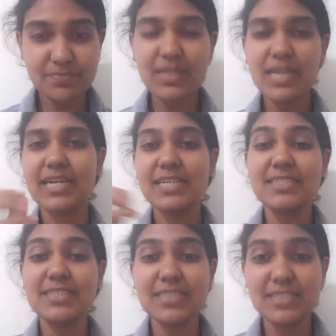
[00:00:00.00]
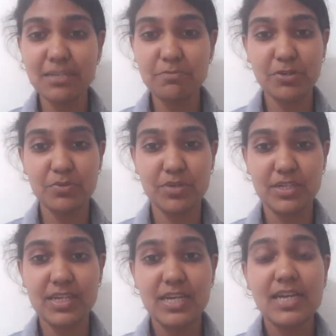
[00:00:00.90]
It is a descriptive
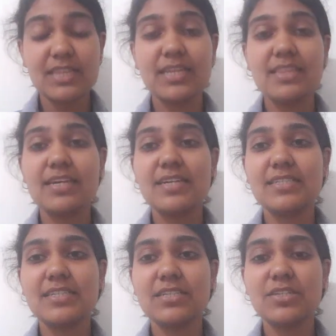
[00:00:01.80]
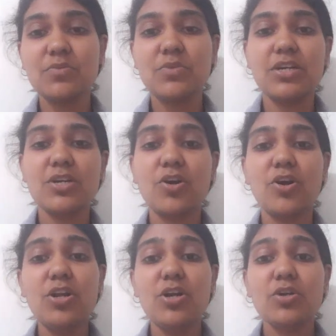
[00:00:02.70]
word. Then there is another word
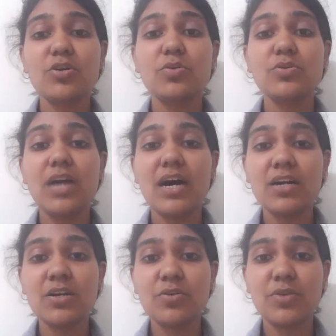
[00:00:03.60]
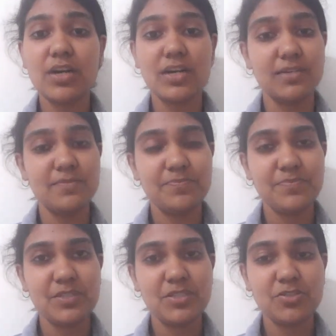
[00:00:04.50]
called gudankuraha.
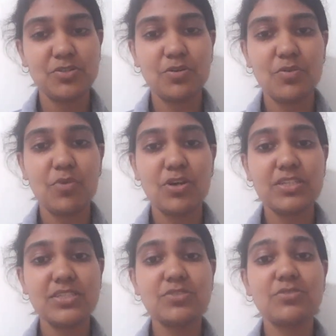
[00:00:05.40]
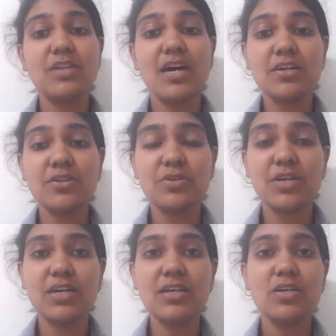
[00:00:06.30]
So what is
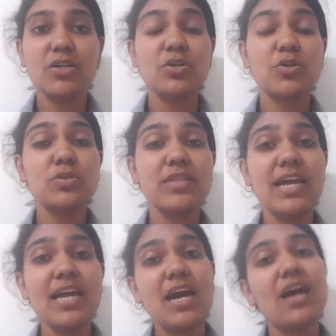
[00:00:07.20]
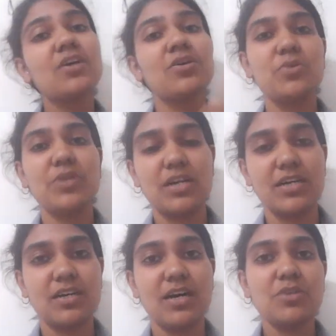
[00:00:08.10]
gudankuraha? Gude
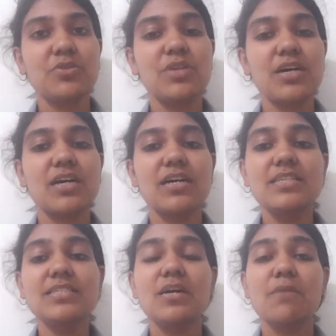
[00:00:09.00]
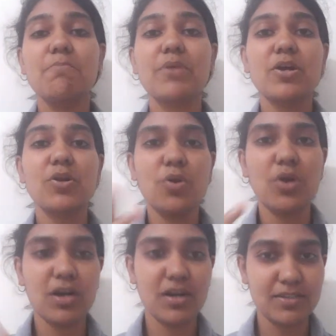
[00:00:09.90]
ankuraha. Ankuraha is
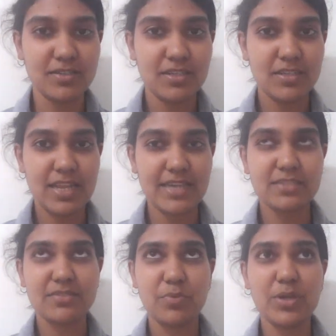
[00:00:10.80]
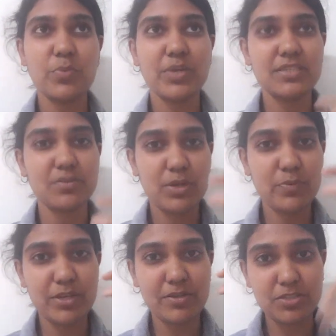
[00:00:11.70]
prarohaha. Like when
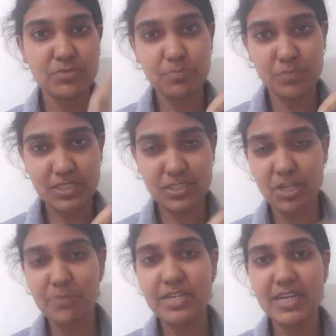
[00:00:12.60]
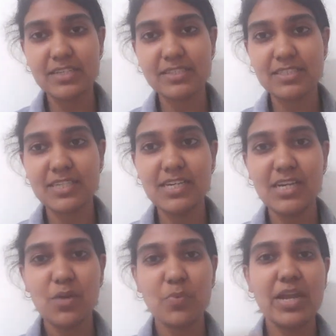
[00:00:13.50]
we germinate a
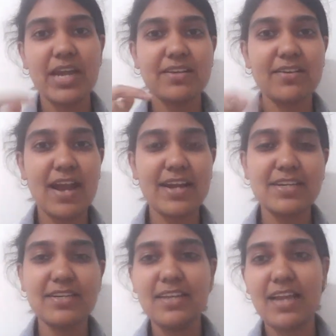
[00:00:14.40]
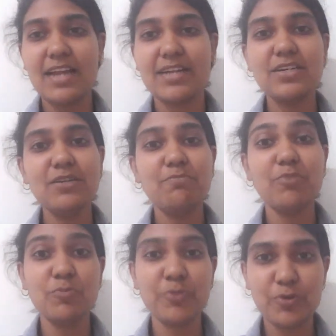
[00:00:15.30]
seed, we get a radicle and a
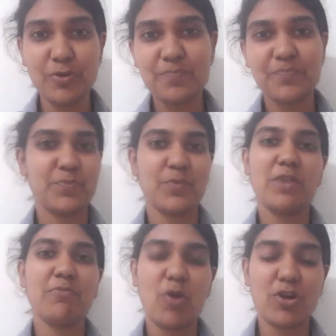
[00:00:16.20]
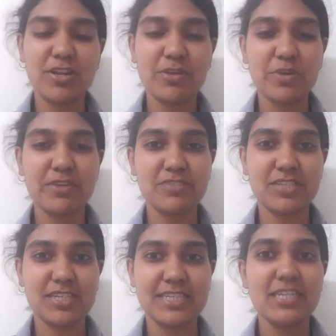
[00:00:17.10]
plumule. In botany, we have
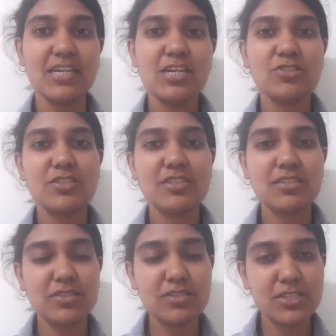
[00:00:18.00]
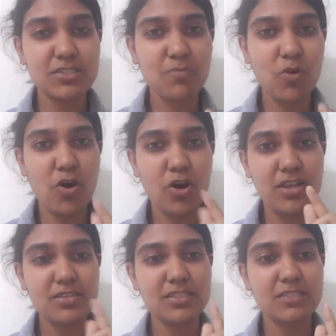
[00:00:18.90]
studied. So the
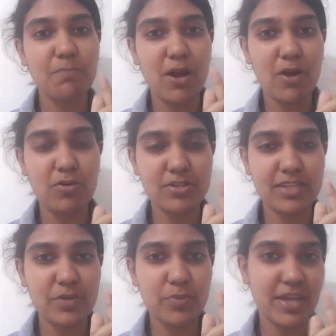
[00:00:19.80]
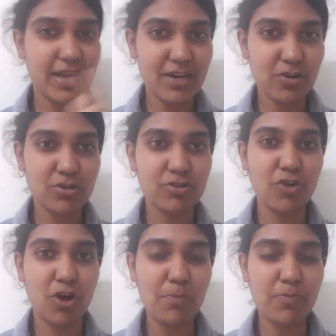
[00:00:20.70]
small sprout that we get on
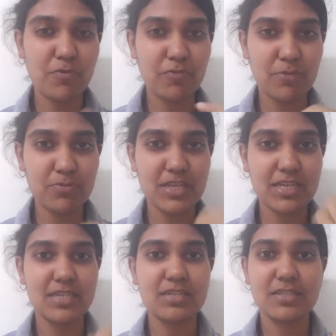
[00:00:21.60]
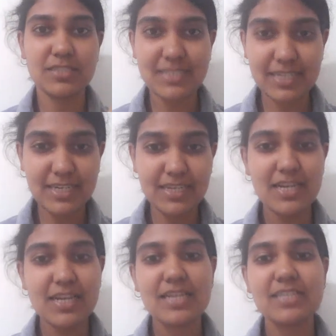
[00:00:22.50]
top from the seed
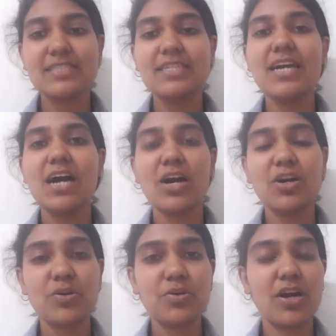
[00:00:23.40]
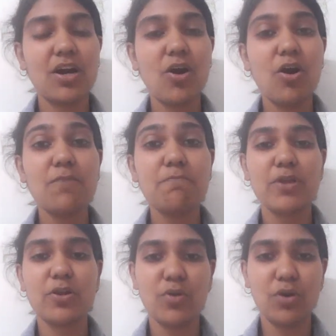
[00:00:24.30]
is the ankuraha or
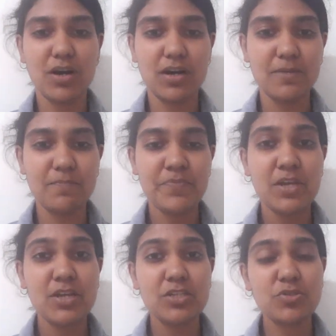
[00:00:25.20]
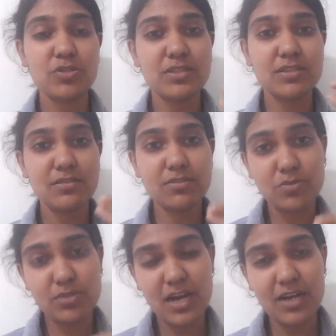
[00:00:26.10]
prarohaha. So
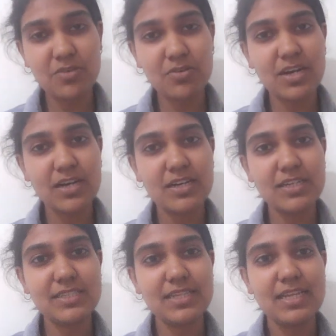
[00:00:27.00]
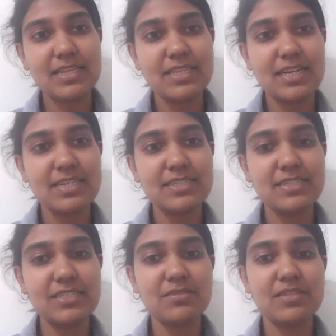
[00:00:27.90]
gudankuraha is there is
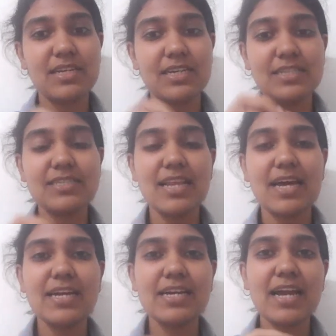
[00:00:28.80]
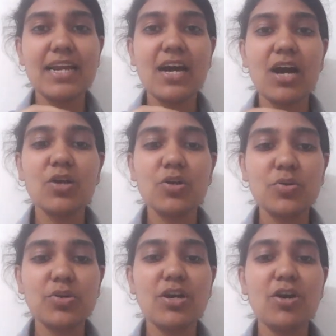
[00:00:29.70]
it is like an
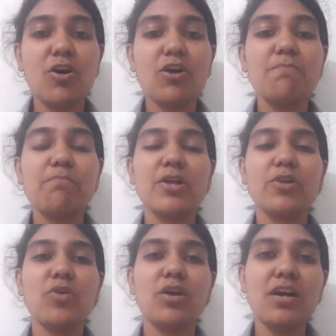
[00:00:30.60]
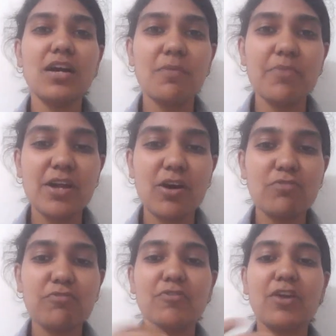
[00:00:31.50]
ankura or praroha coming
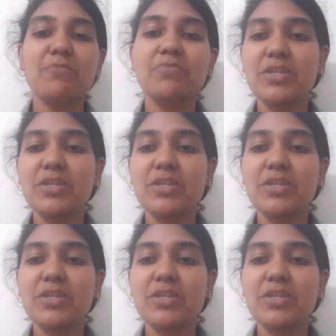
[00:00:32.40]
out from